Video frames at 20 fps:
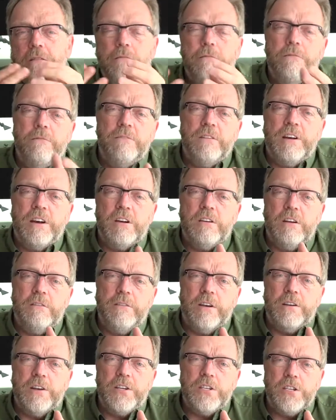very,
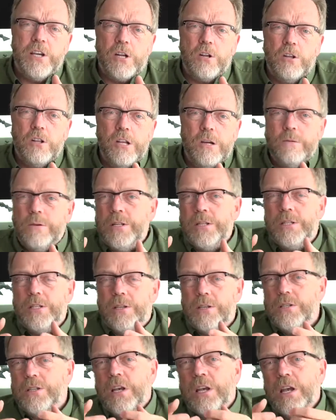very subtle
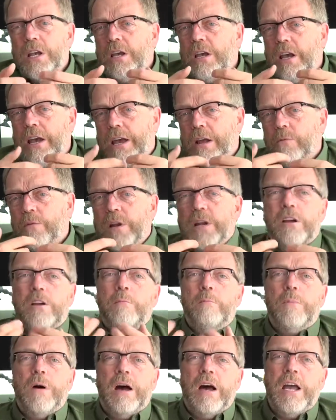nuances, and when
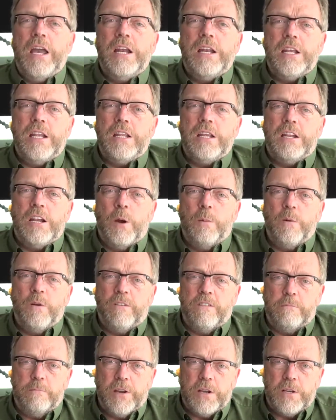combined in the
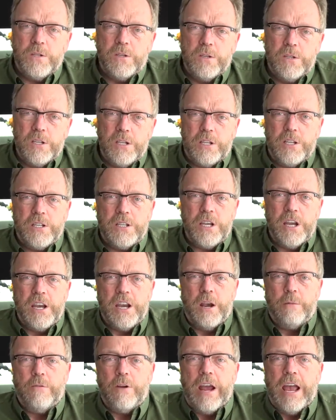number of pixels that this
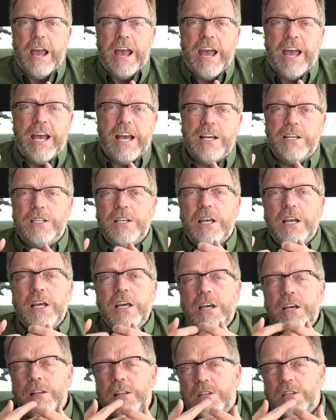camera has,
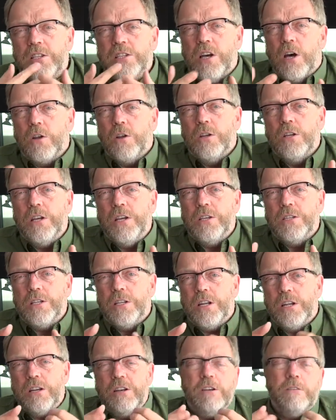the subtleties
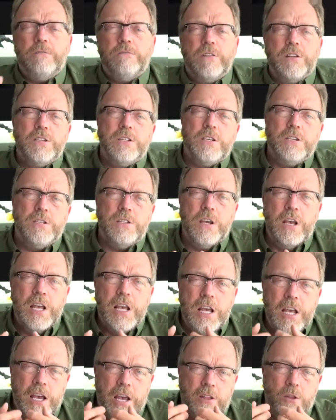and the differences
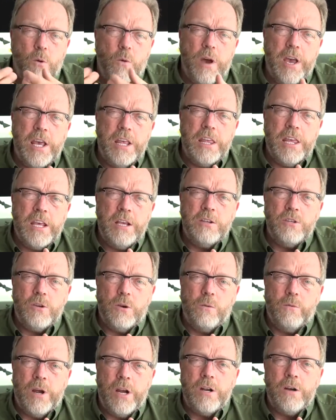and the way things
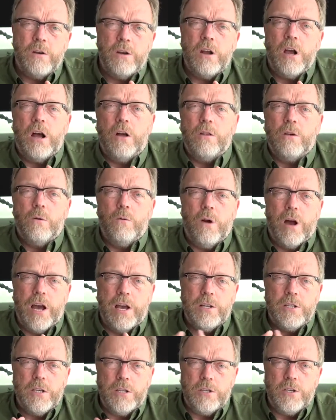are rendered
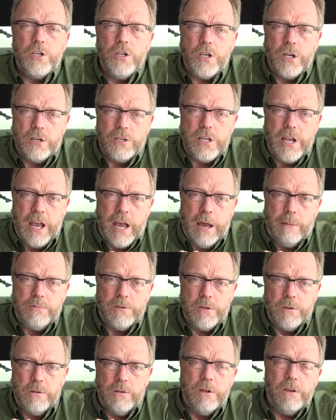color-wise is just
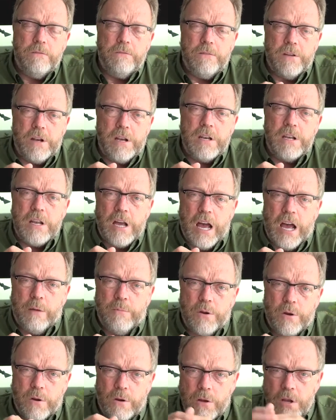absolutely
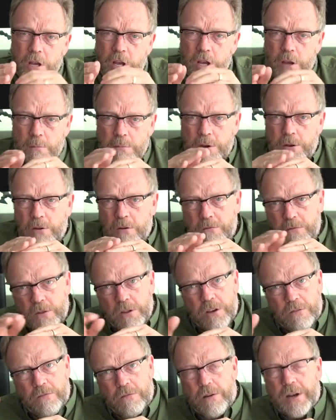phenomenal. Beautiful
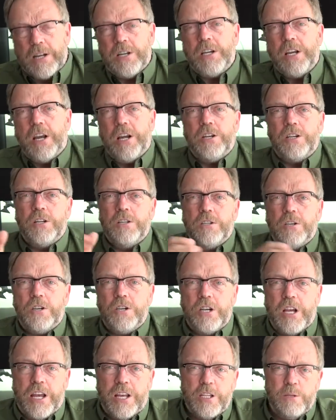differentiations of
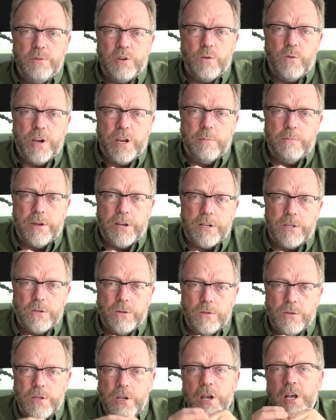shades between
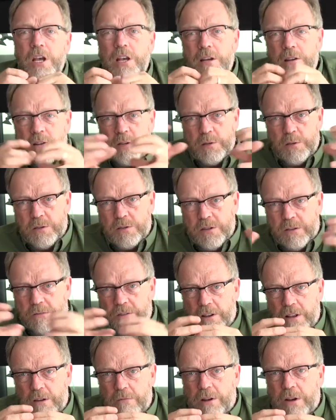pixels,
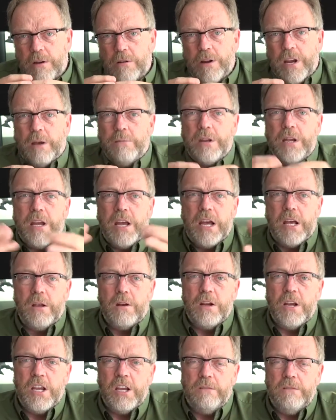specifically when crammed
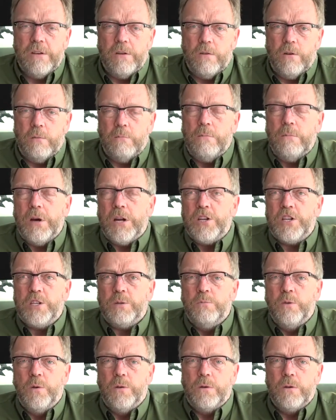together, give you a much
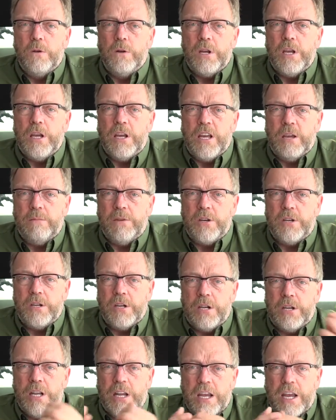smoother looking image
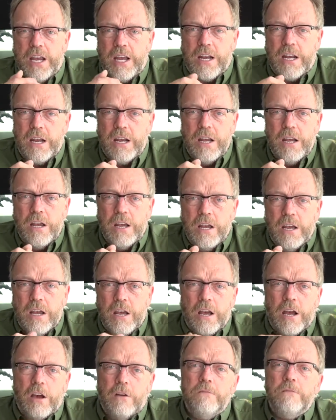in the end,
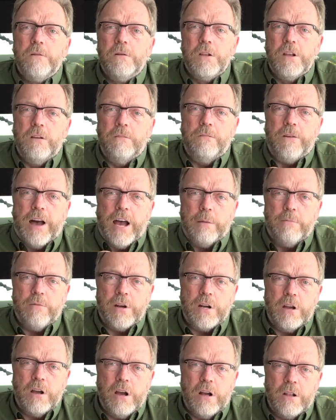full of
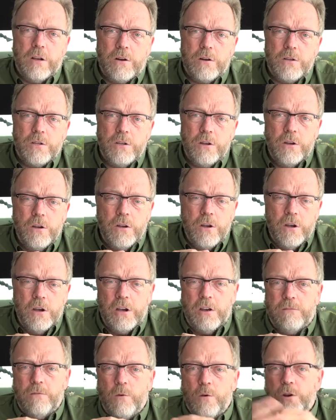vibrant colors.
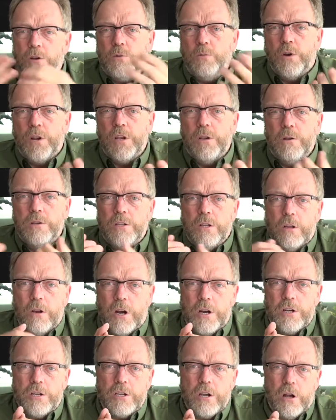Of course, when you use the
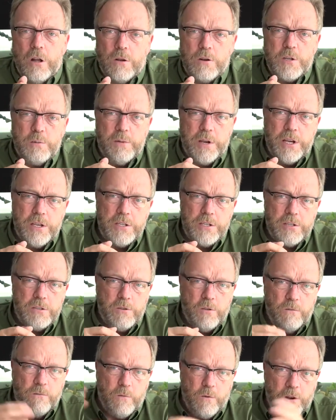largest color space and
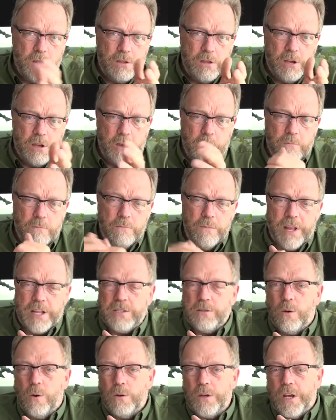so forth,
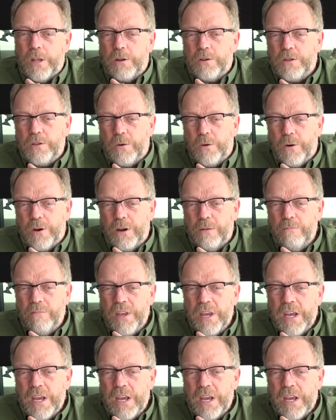that's a whole other story.